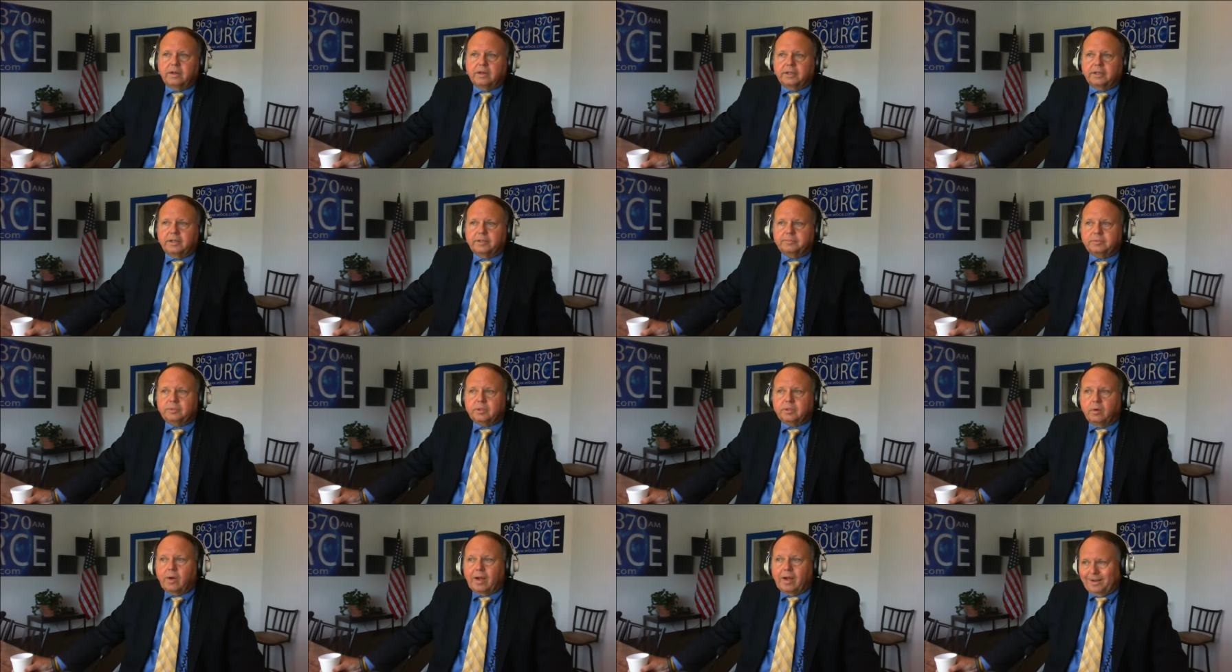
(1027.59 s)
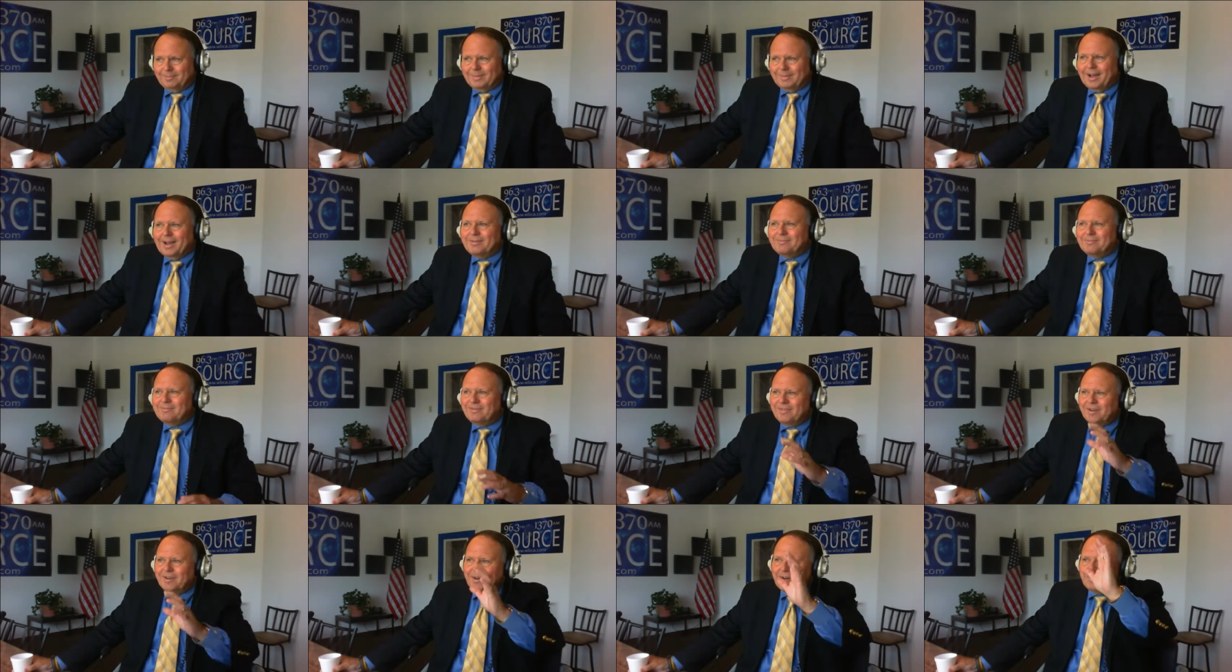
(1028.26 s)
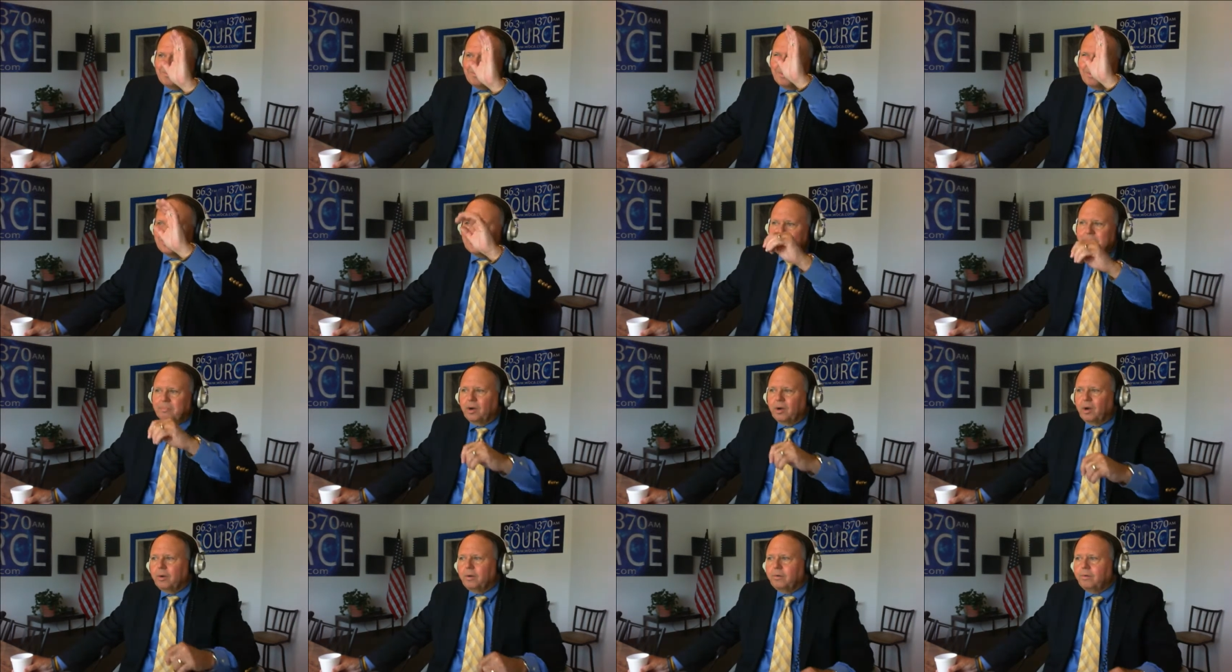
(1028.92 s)
Uh, so I'm I'm very much
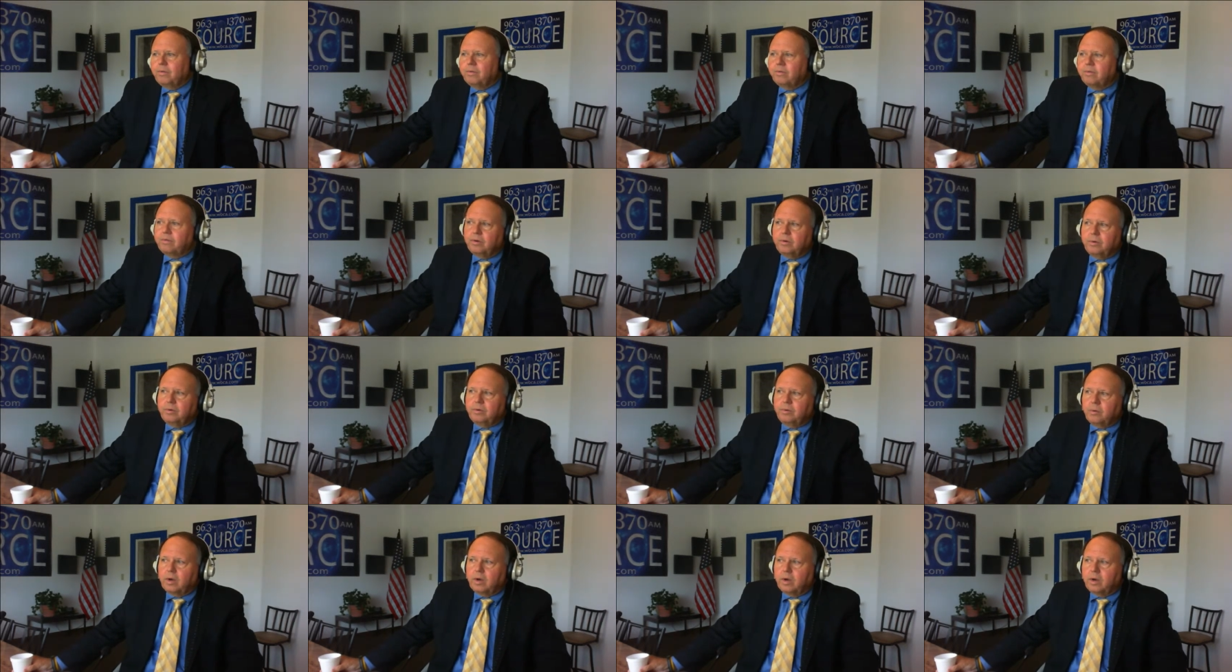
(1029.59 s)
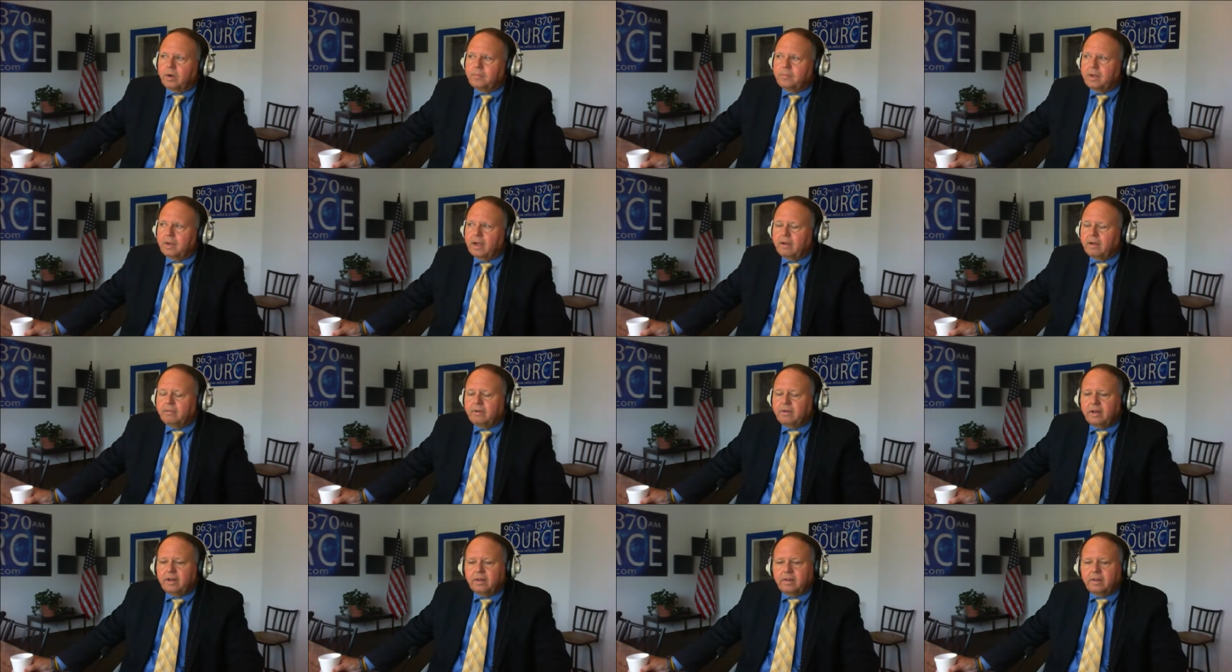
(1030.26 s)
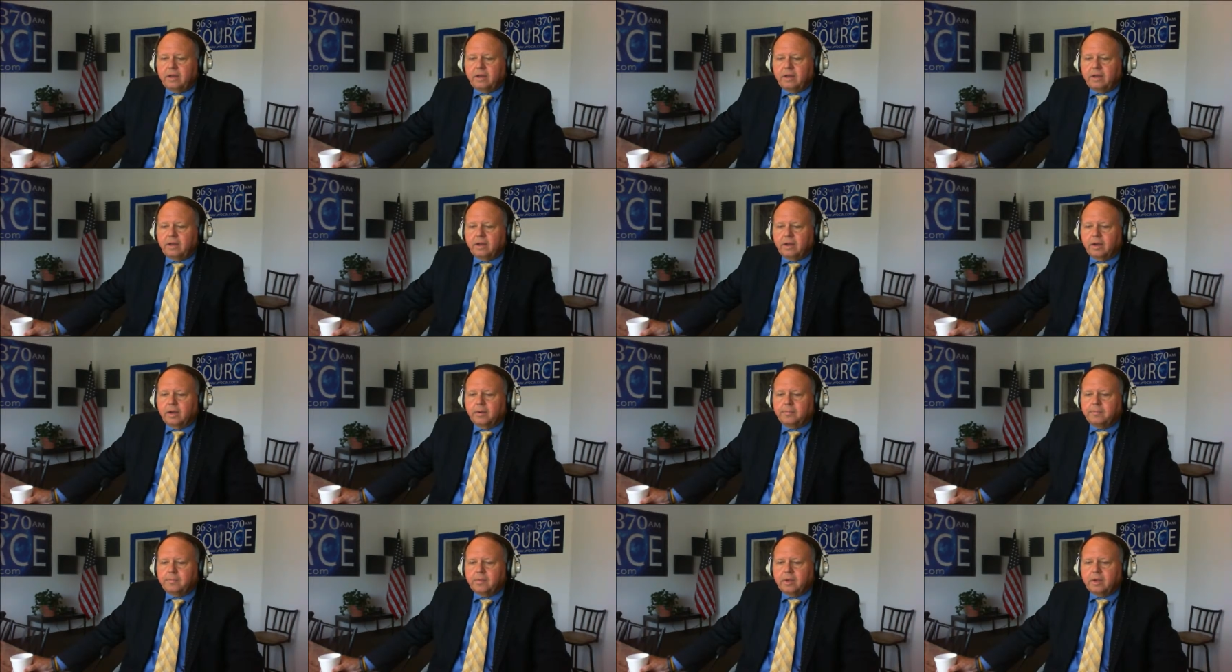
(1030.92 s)
opposed to uh, having the
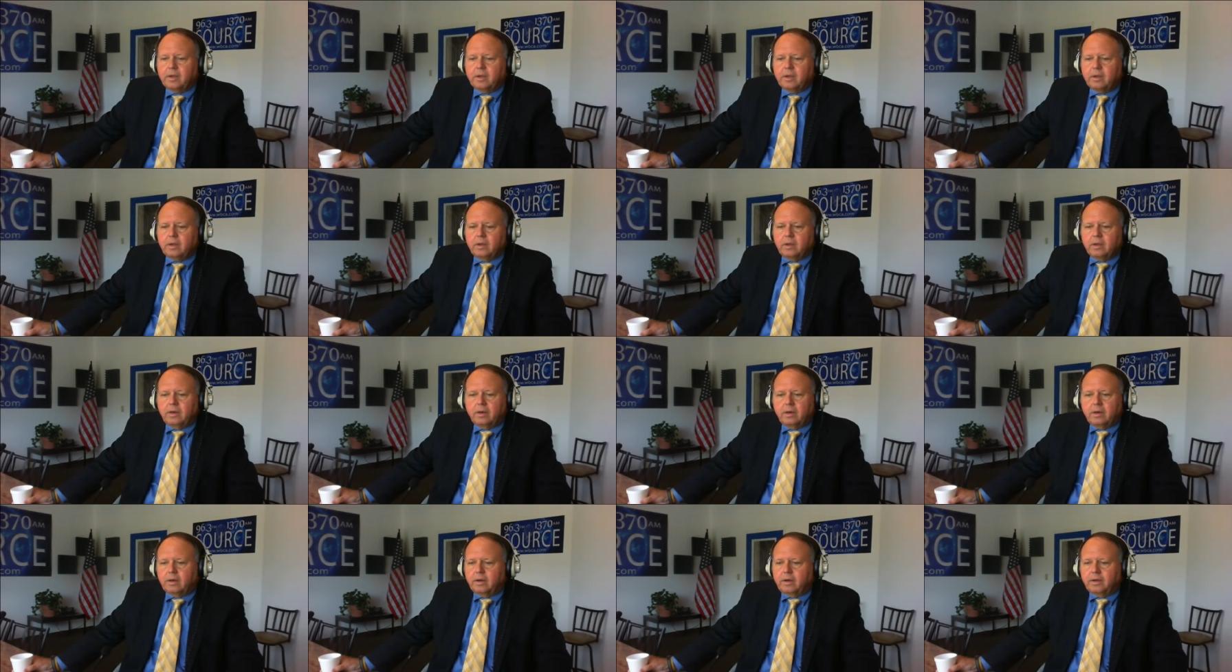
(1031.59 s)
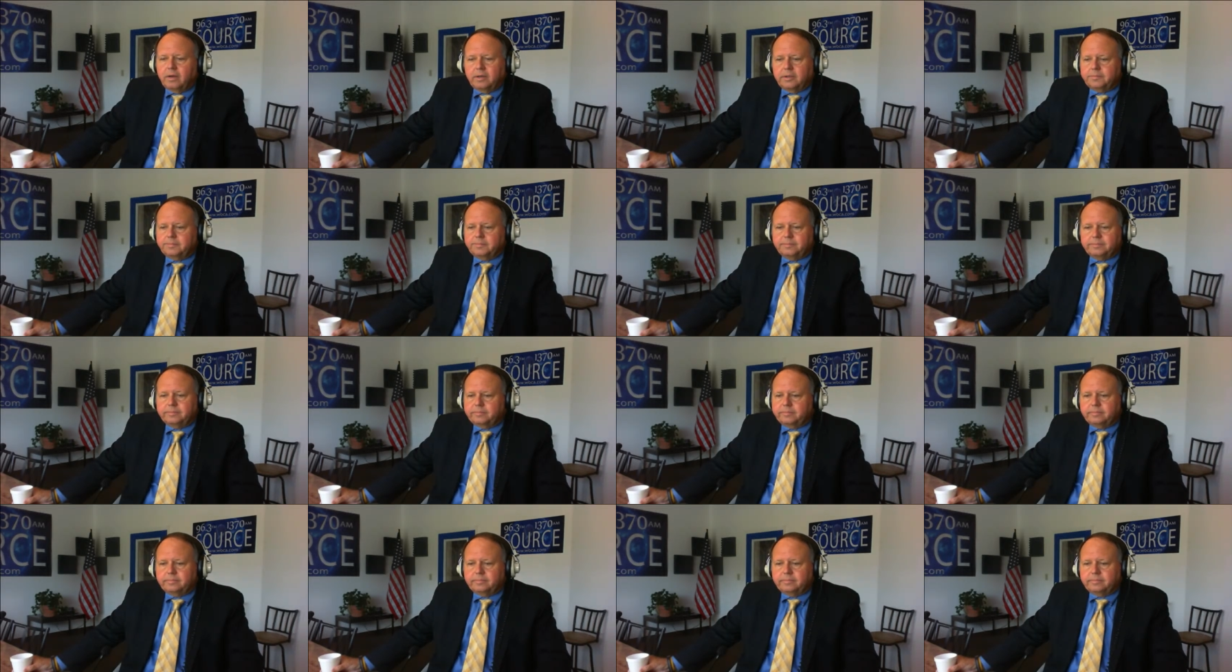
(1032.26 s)
uh, uh,